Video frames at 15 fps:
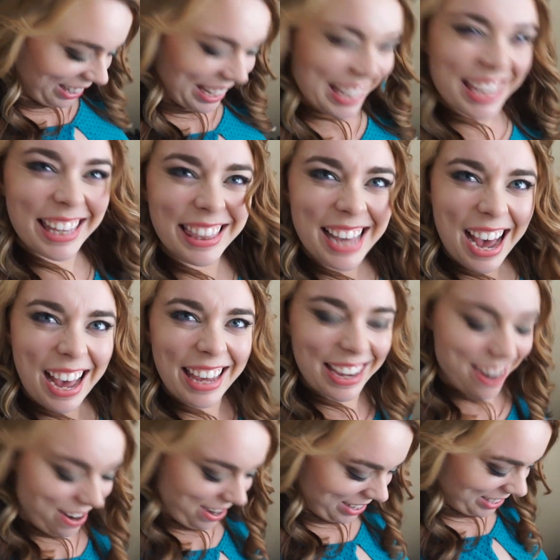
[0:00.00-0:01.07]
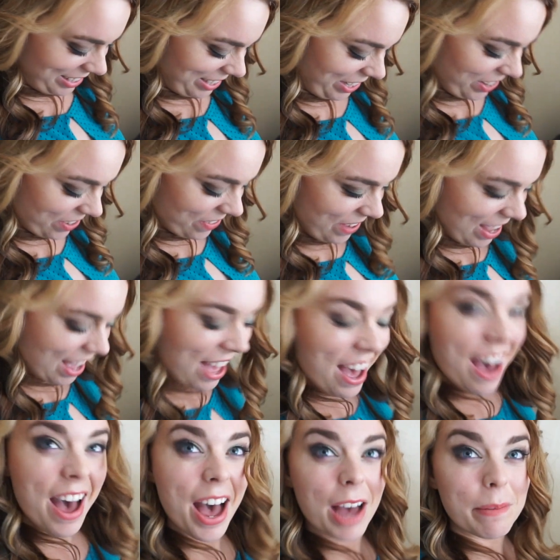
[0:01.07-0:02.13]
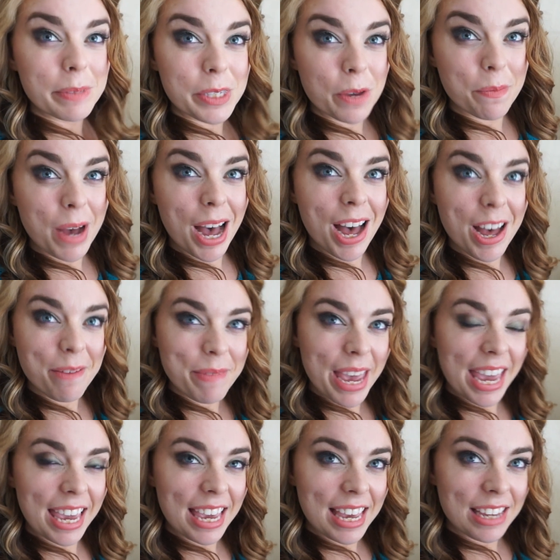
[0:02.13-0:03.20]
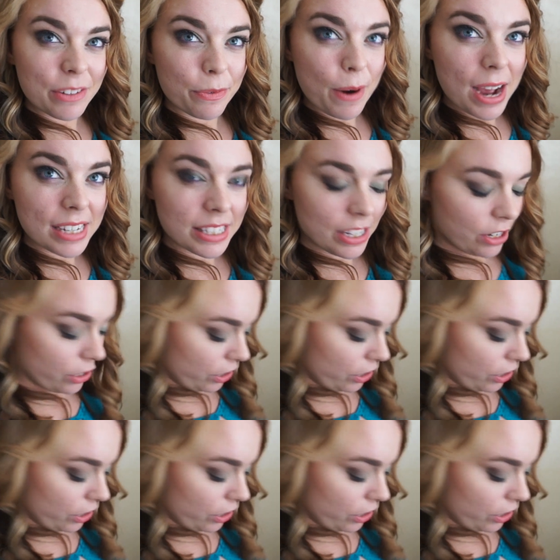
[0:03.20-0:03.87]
link in the iCard too. So Mom and Rosalind are